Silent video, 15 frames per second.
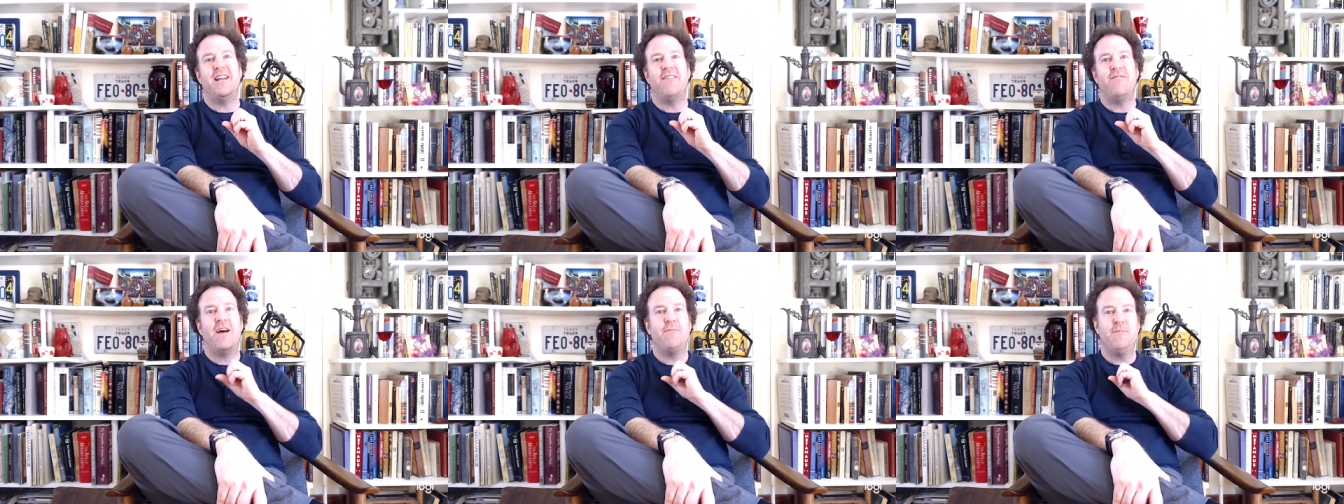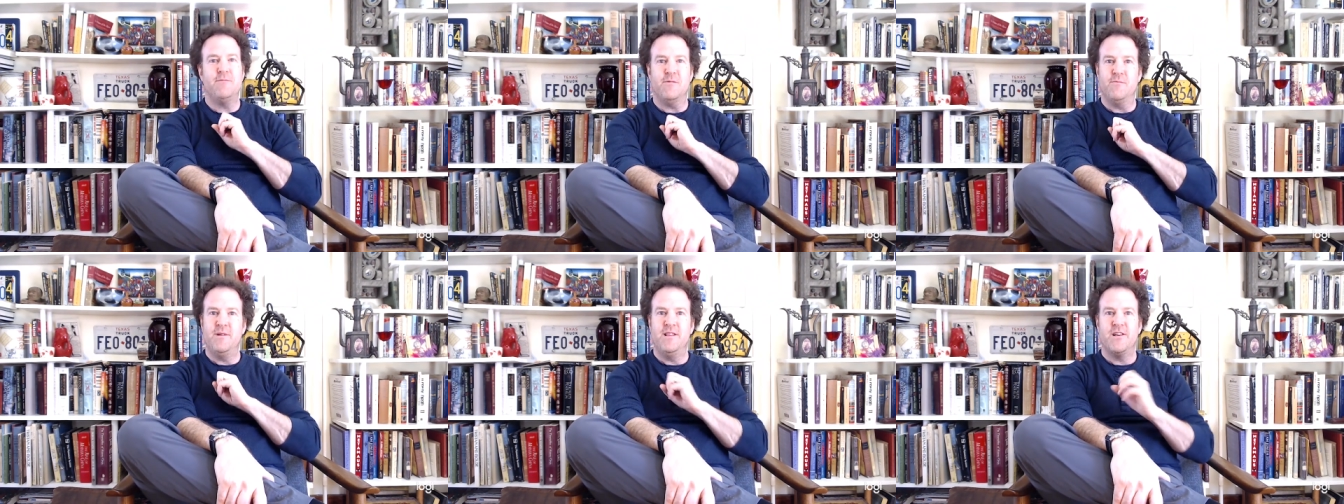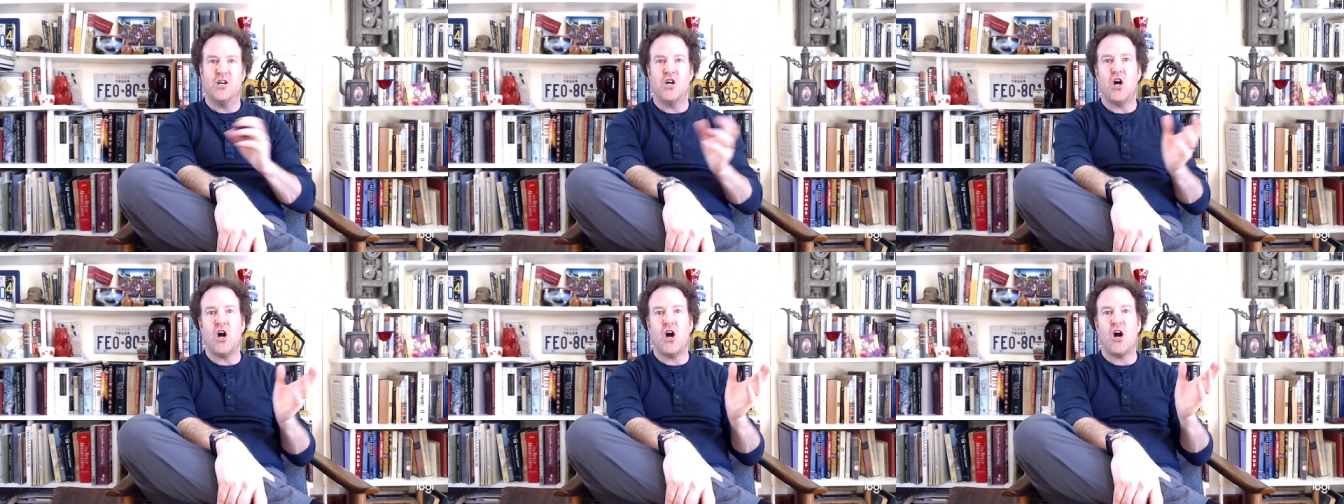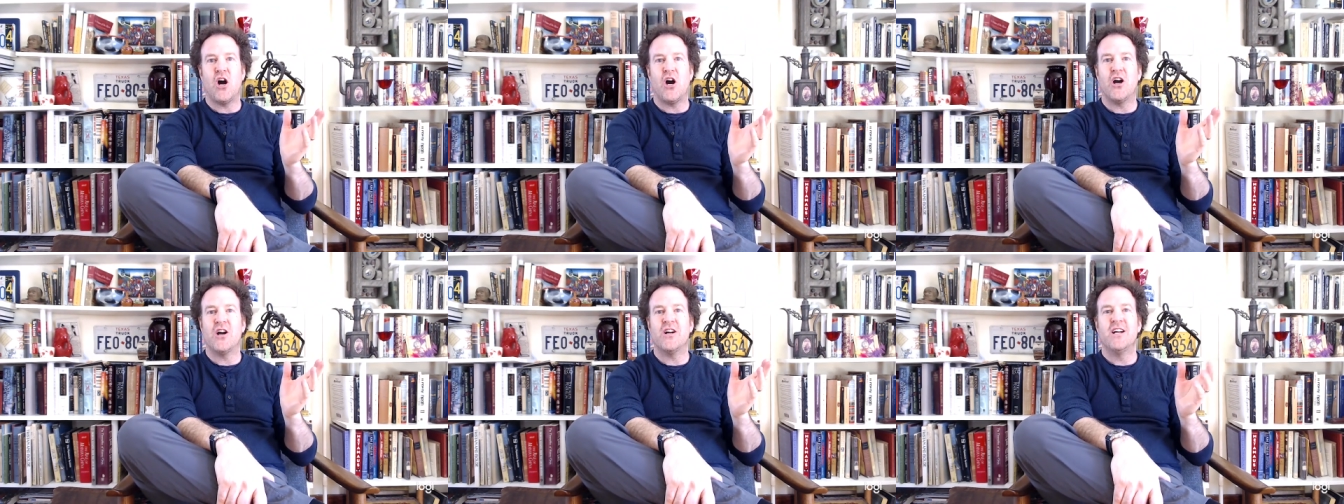I've had people be the
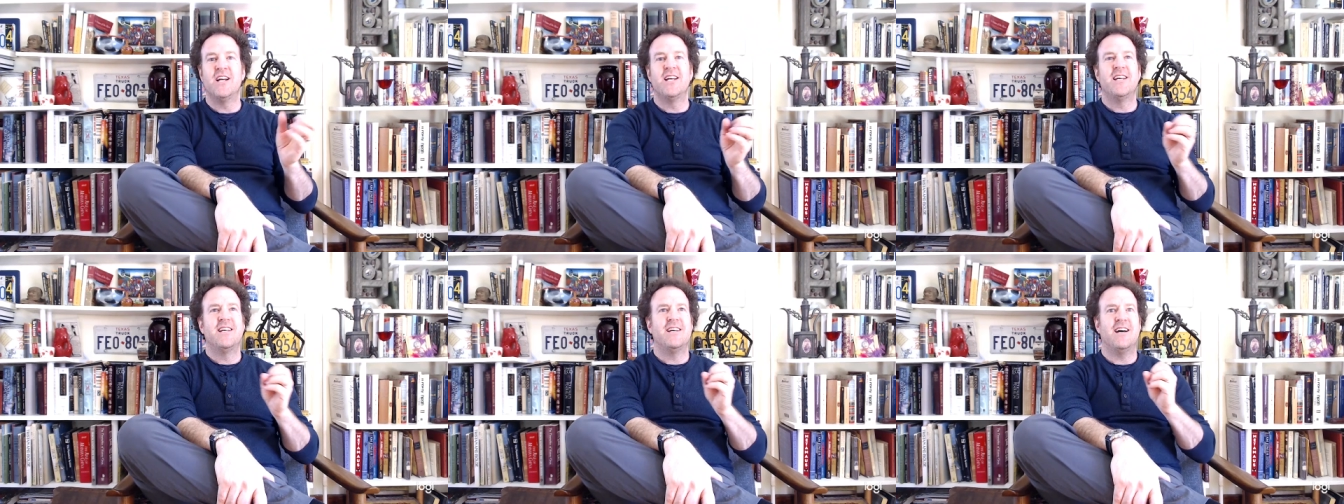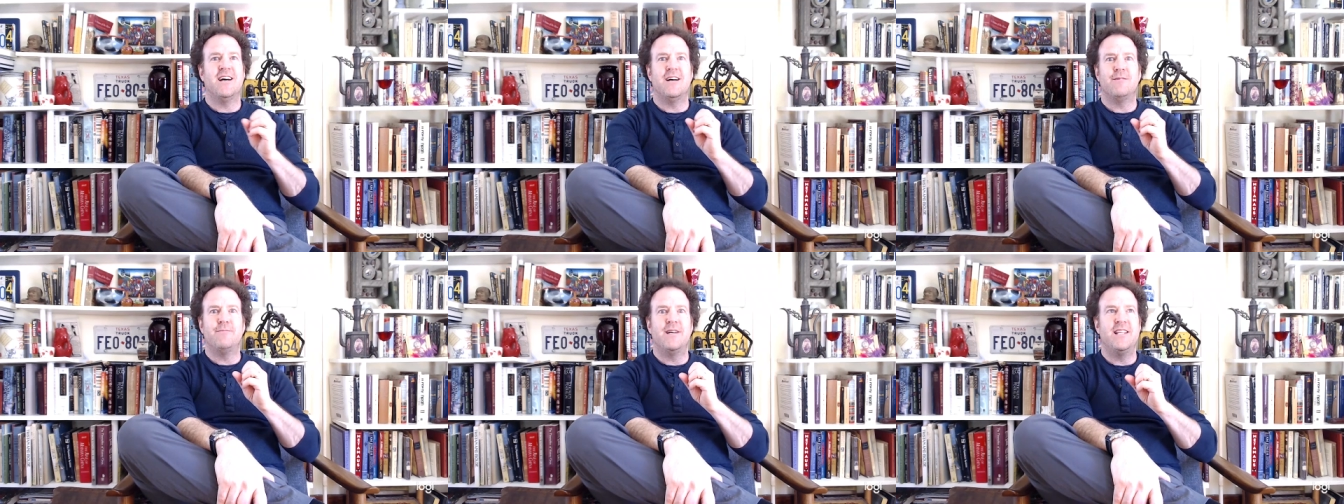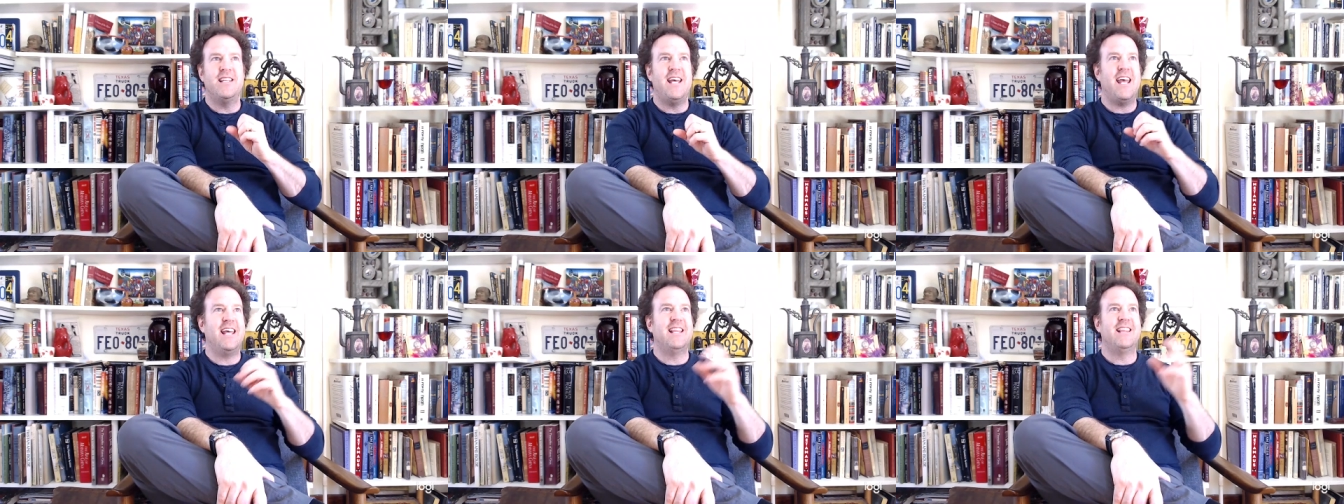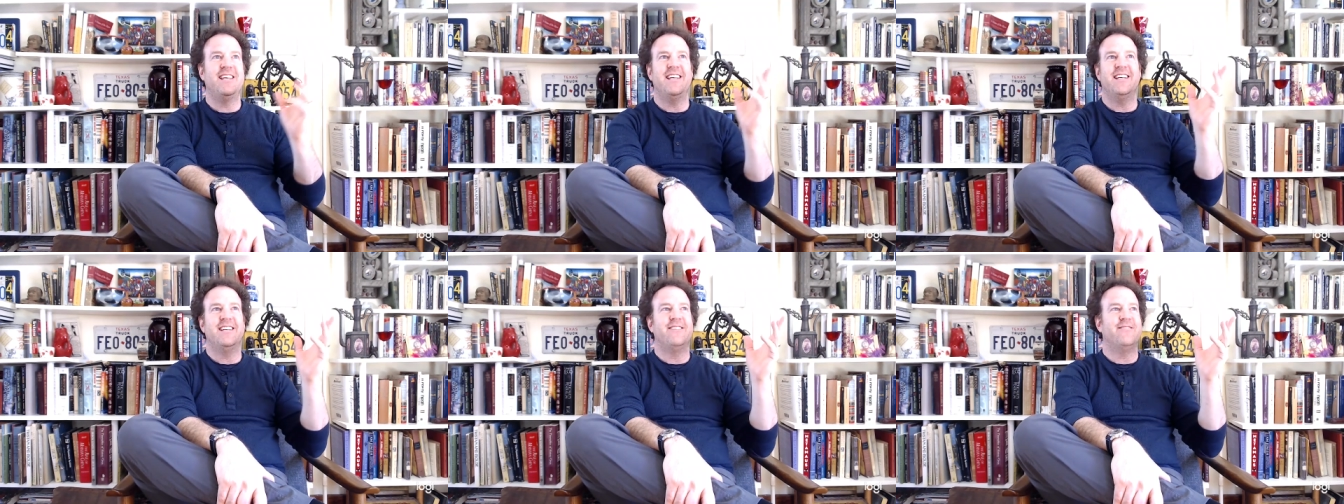car, um, an
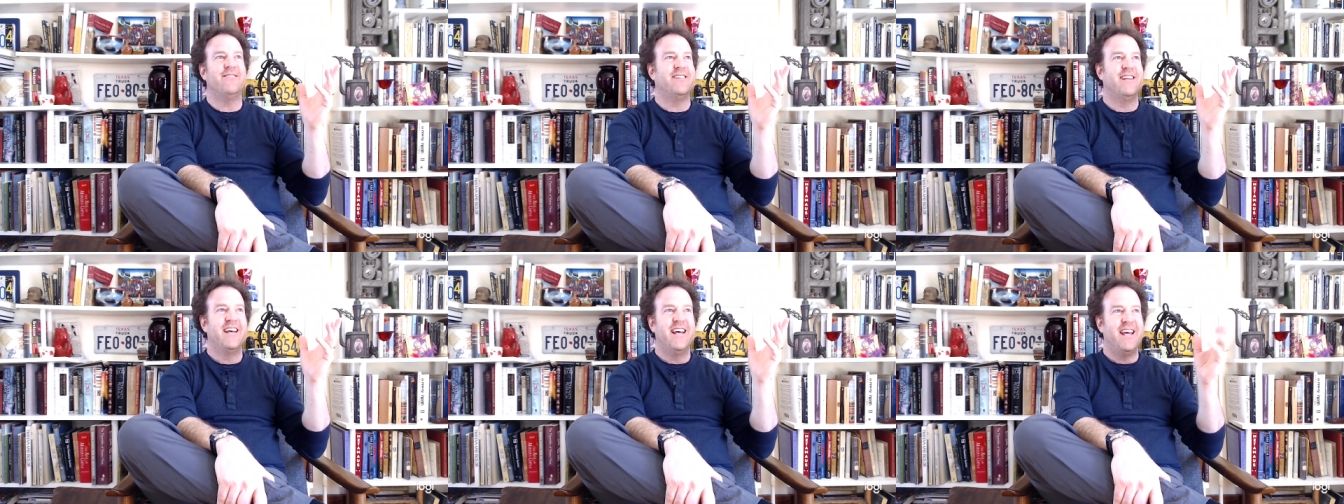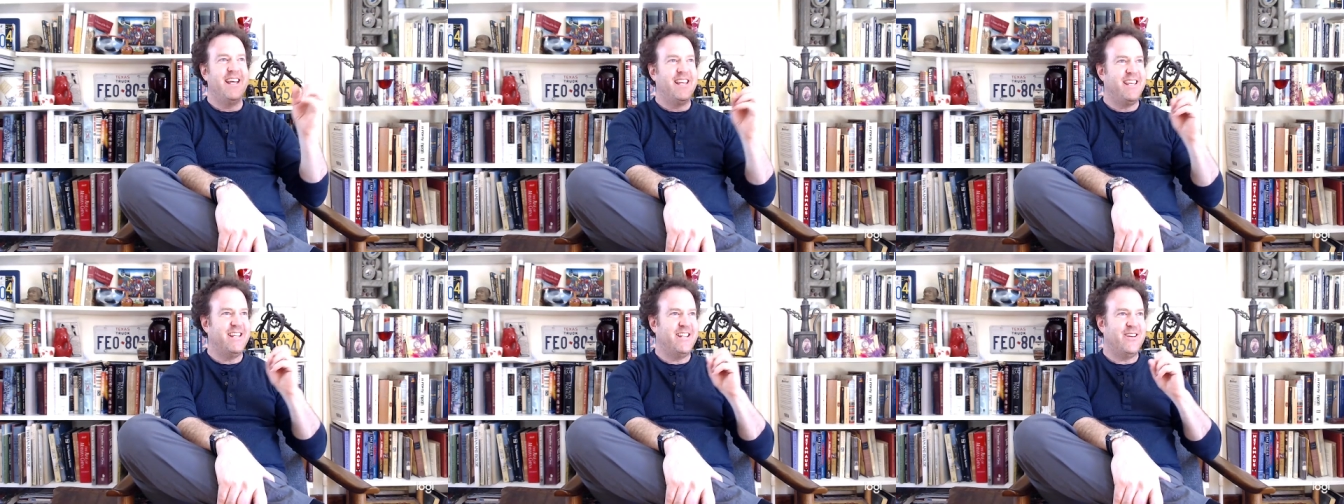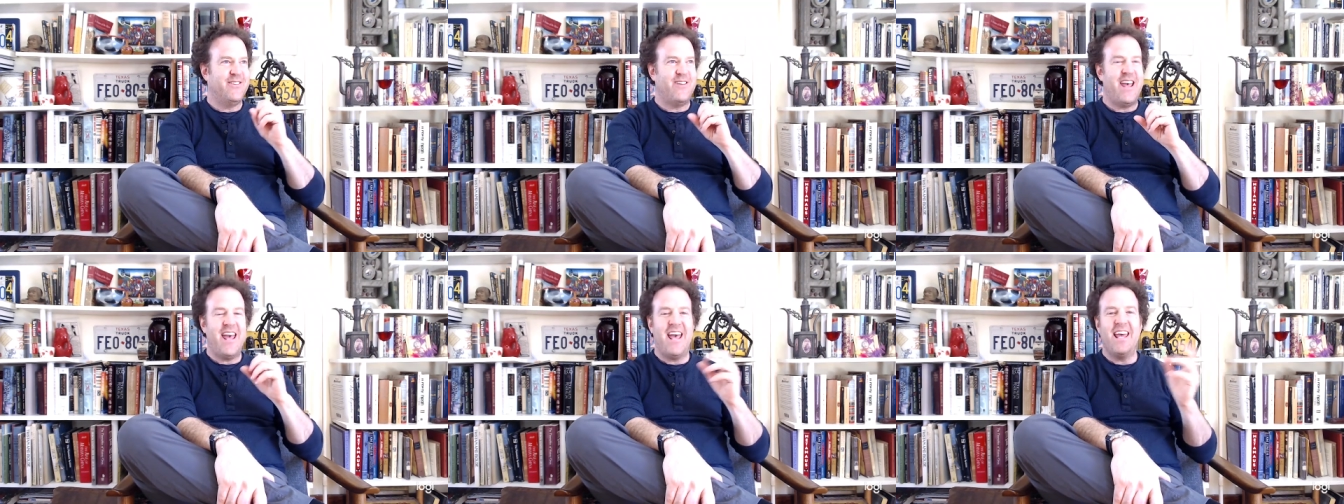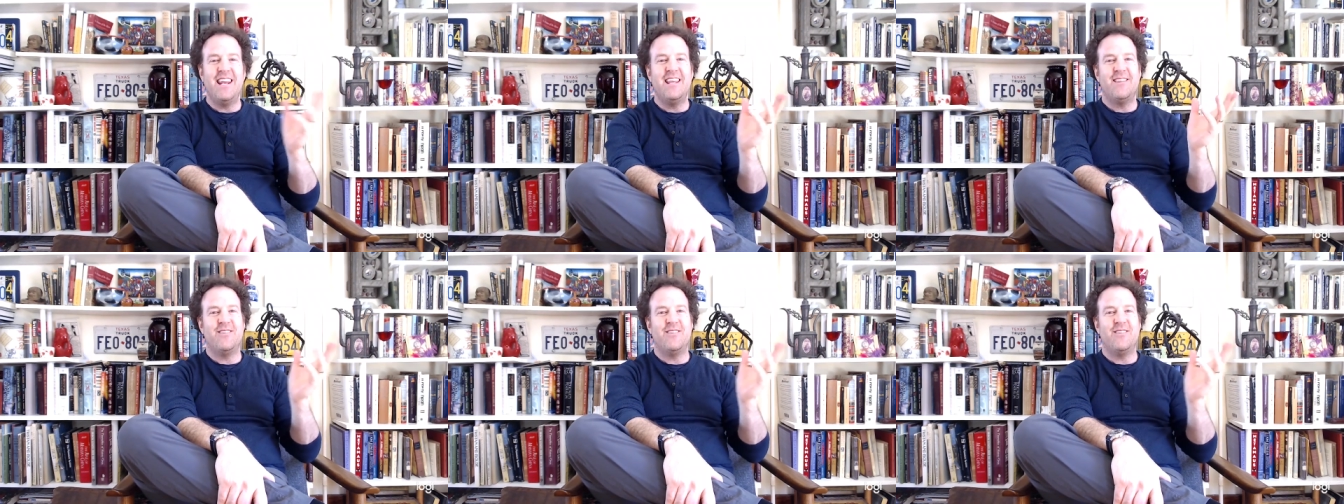alien, you know, any.